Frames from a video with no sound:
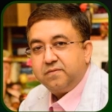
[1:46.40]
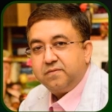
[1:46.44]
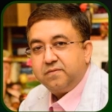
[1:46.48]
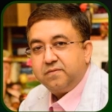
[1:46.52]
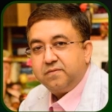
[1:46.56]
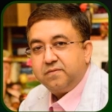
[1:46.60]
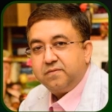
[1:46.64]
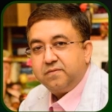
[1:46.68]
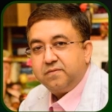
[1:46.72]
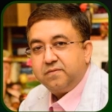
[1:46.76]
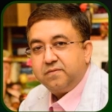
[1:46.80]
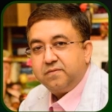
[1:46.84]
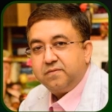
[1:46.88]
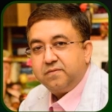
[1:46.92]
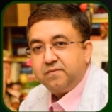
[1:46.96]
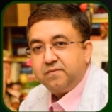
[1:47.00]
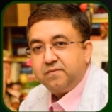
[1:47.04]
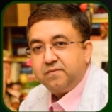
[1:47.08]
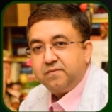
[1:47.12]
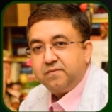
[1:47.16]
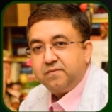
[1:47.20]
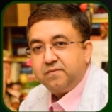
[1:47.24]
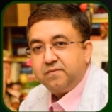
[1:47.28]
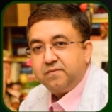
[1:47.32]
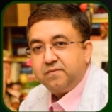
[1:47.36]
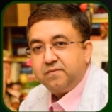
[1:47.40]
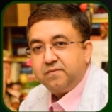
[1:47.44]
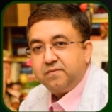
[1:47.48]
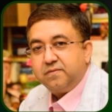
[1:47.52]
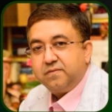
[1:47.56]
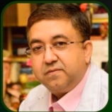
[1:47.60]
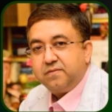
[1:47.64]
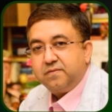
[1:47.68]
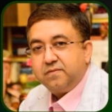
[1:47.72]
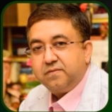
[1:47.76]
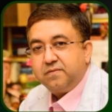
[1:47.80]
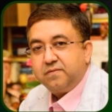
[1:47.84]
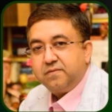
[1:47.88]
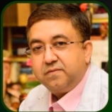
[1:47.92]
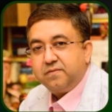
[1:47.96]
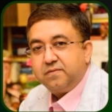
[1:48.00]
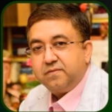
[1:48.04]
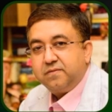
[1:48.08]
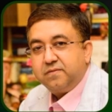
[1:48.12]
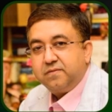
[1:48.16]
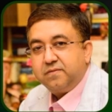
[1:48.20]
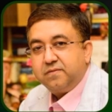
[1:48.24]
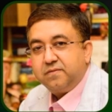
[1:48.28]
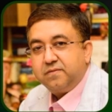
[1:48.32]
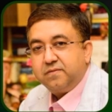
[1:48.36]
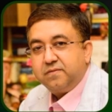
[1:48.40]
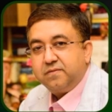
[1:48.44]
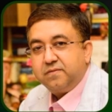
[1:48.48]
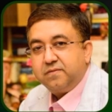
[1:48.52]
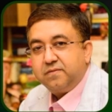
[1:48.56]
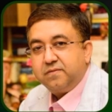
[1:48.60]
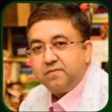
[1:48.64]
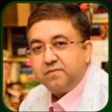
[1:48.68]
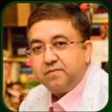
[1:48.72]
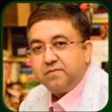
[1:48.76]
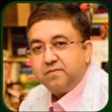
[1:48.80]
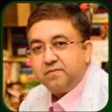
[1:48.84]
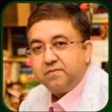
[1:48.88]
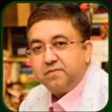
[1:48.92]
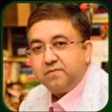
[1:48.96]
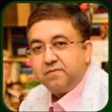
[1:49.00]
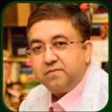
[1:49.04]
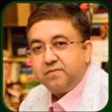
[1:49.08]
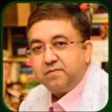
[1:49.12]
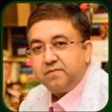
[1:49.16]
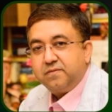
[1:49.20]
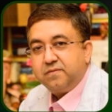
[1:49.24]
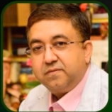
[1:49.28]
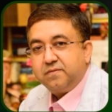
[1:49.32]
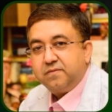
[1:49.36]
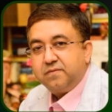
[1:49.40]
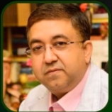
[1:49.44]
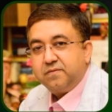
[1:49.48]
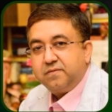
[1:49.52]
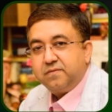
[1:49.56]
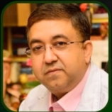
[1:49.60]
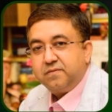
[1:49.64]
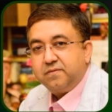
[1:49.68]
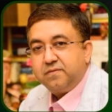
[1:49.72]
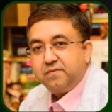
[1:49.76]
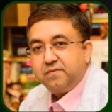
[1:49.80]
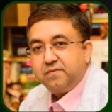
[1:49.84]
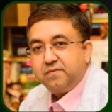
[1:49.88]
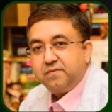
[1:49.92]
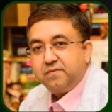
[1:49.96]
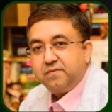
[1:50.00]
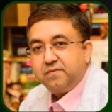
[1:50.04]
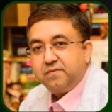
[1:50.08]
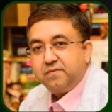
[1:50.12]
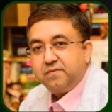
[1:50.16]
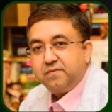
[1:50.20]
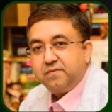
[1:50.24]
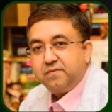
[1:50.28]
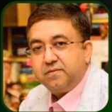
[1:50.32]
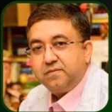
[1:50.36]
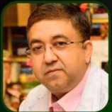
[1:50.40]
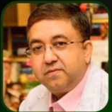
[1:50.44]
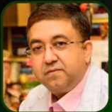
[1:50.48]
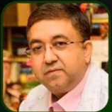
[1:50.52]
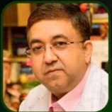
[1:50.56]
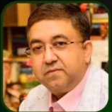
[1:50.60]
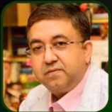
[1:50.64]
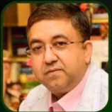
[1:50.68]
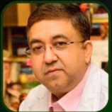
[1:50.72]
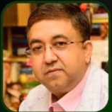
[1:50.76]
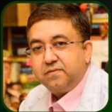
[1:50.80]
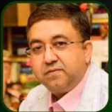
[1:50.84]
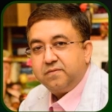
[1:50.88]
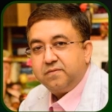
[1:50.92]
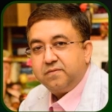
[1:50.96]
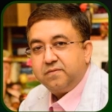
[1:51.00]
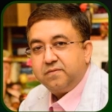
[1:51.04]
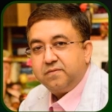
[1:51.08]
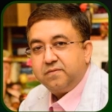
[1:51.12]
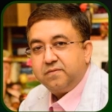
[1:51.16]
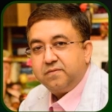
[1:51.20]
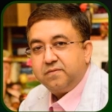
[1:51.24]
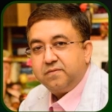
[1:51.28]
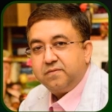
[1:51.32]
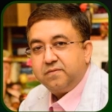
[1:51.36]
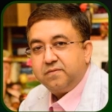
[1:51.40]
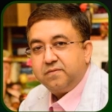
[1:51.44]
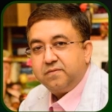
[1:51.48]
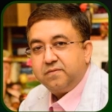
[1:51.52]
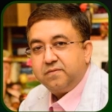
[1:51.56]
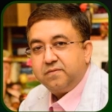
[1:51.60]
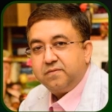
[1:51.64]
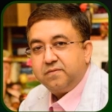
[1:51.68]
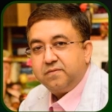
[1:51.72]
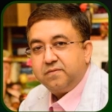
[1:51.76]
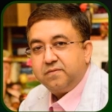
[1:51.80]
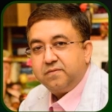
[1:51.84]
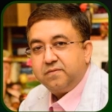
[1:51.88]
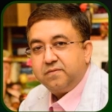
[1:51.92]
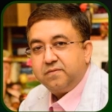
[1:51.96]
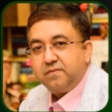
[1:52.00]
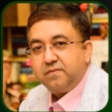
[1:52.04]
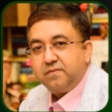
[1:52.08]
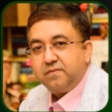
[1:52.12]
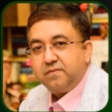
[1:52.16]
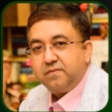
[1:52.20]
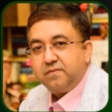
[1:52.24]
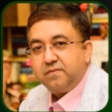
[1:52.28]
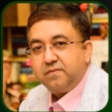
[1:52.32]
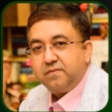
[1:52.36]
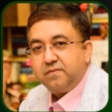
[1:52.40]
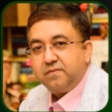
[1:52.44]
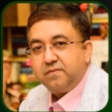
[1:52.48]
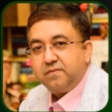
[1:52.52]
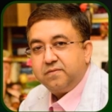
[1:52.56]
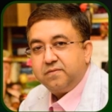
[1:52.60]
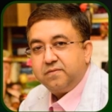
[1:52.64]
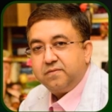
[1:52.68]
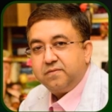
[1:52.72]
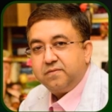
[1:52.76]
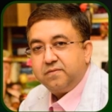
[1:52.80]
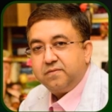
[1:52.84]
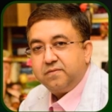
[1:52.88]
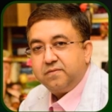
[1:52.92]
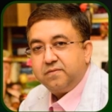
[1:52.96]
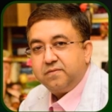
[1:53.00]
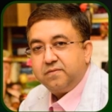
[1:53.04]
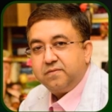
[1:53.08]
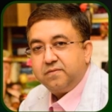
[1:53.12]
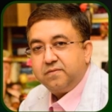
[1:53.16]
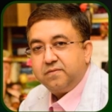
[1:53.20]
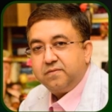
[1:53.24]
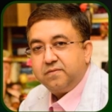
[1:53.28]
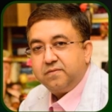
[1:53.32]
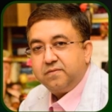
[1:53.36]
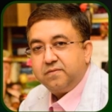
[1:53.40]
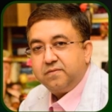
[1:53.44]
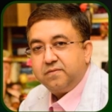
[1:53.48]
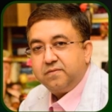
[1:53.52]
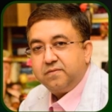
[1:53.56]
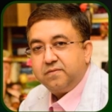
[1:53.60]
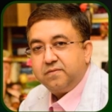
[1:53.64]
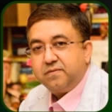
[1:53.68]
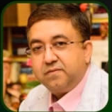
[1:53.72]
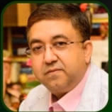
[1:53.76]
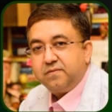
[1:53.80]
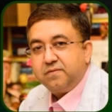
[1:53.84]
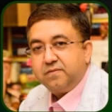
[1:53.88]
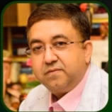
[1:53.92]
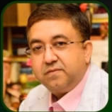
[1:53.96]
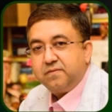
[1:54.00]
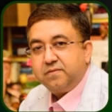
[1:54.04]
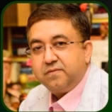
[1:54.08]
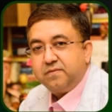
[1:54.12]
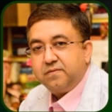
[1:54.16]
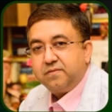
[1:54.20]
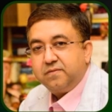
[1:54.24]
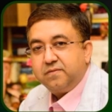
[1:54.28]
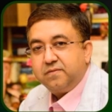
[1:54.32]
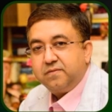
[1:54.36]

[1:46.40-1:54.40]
The face doesn't move, so there is nothing to read.